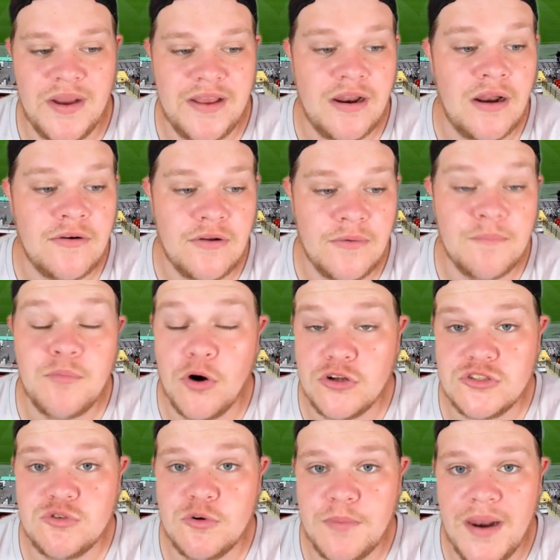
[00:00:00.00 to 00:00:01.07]
and
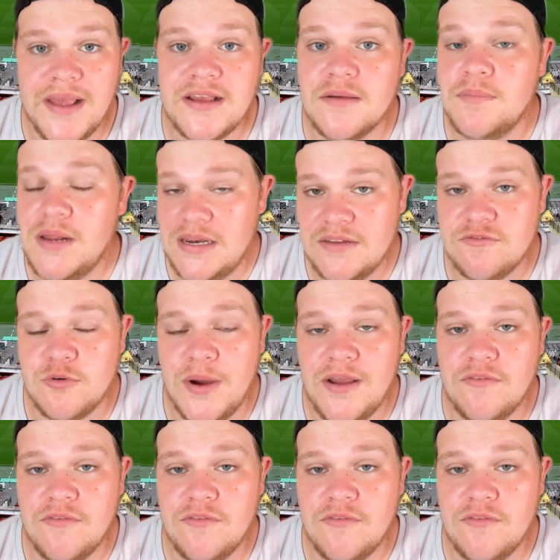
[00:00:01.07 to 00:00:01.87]
Potter will play a completely different way